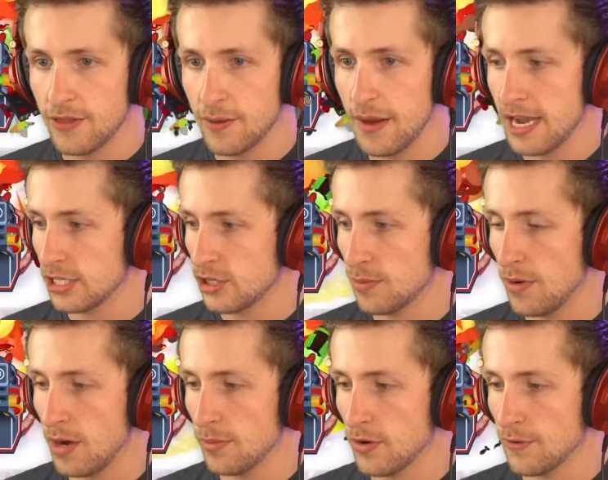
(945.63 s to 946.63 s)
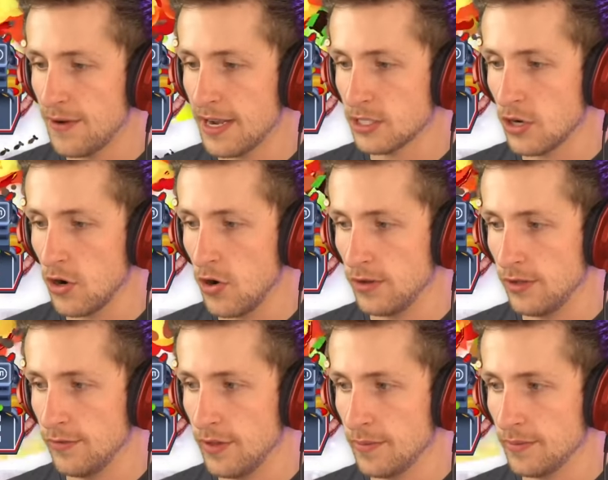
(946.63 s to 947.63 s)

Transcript: the Master Bomber effect on all of them.